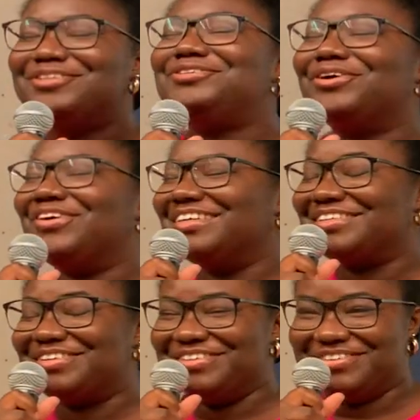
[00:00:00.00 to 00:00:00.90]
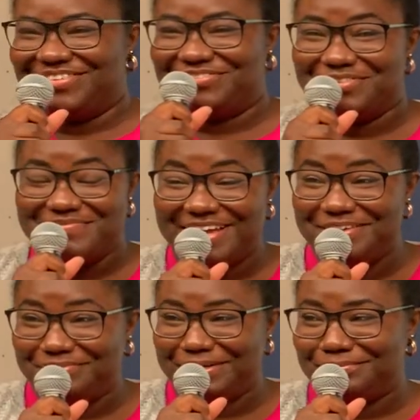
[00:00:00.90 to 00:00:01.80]
dull and gloom for
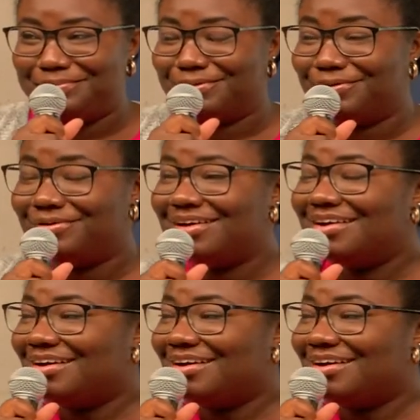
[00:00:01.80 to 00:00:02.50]
many people,